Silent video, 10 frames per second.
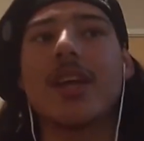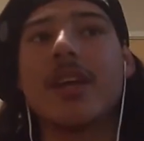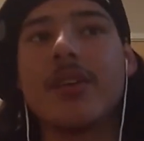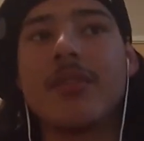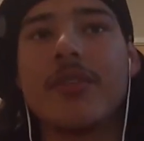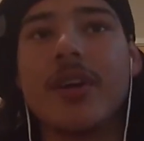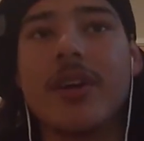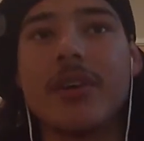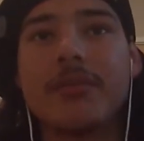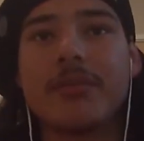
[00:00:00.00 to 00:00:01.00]
and
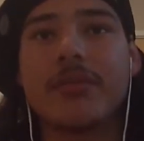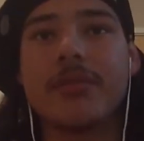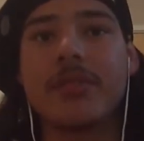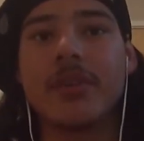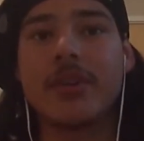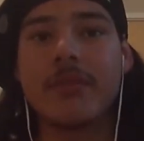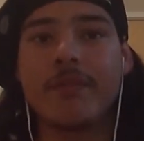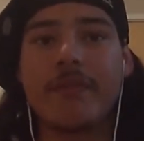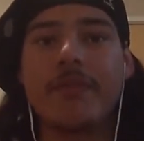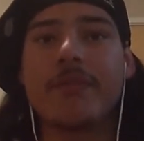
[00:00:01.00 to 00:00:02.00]

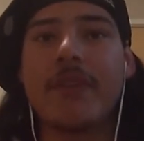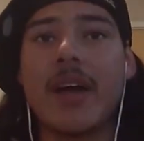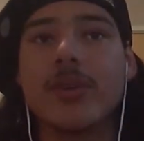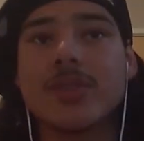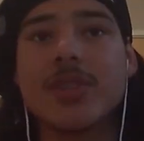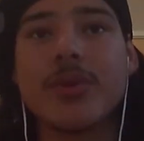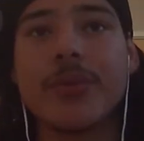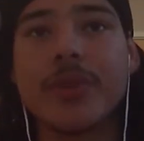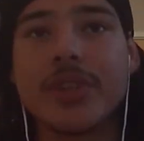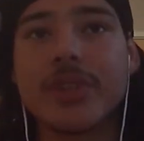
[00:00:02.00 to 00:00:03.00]
faculty
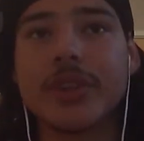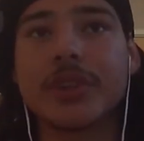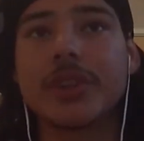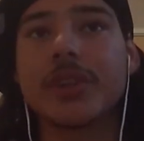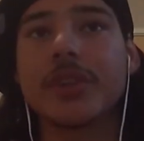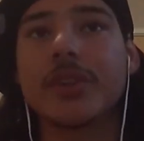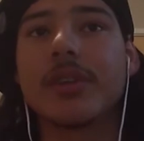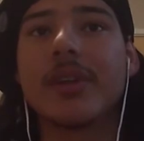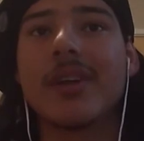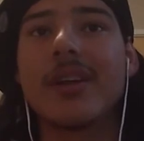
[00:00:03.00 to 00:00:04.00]
doing research,
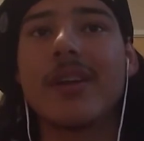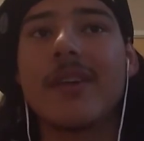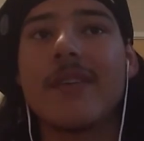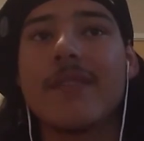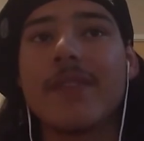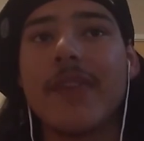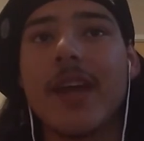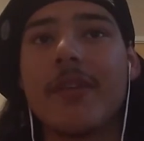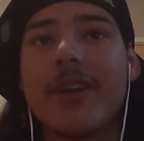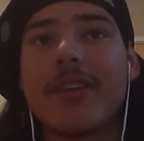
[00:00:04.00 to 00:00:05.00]

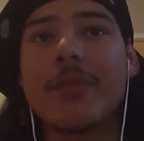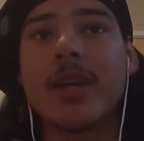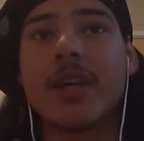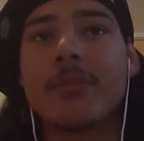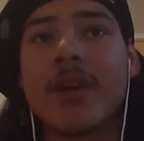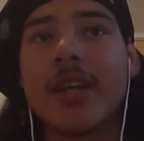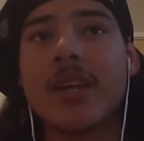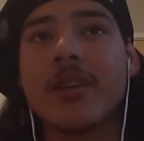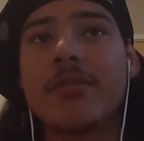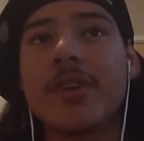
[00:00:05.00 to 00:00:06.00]
and we'd have to make it
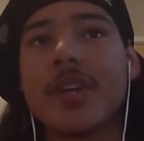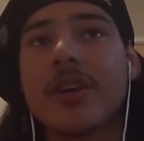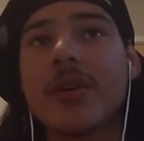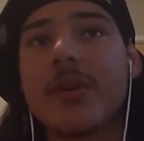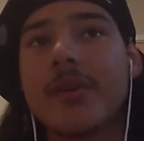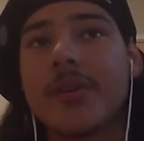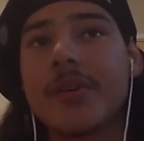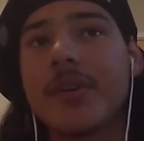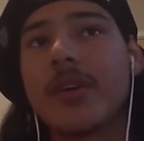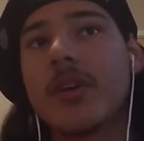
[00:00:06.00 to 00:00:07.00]
in a video,
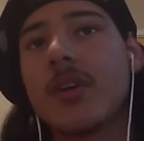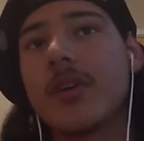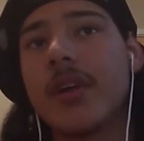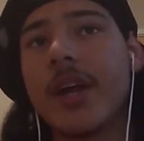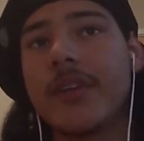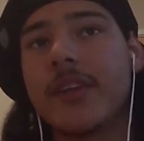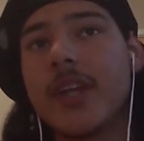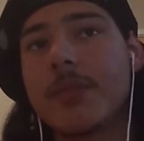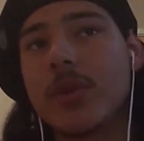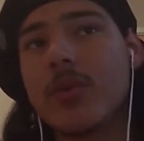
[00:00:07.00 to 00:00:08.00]
and I think
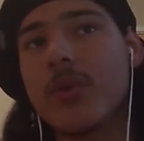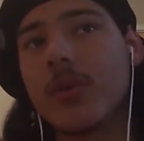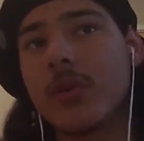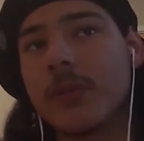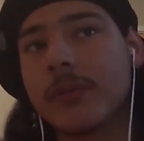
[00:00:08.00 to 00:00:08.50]
that'd be cool.